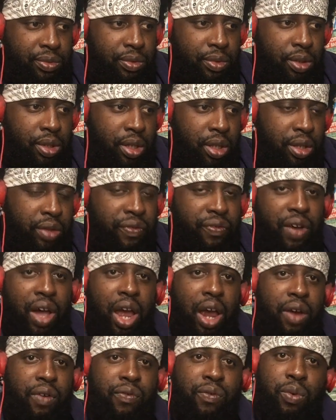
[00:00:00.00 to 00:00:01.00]
the
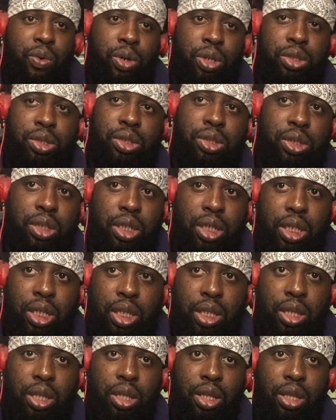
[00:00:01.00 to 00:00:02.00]
fire force
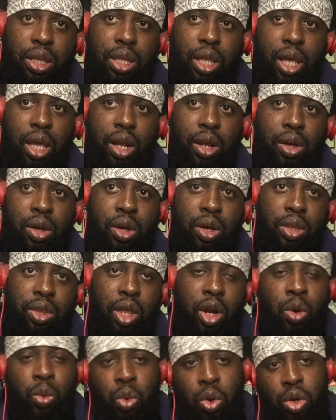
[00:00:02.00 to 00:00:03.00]
that
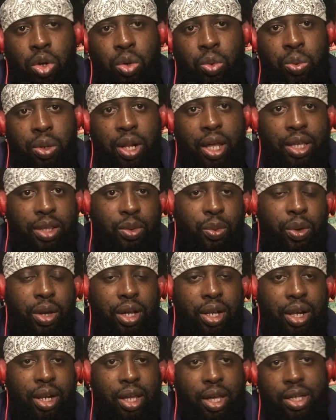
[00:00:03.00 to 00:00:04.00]
are working with like the White
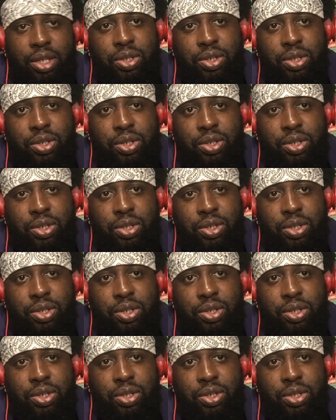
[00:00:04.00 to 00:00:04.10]
Clad.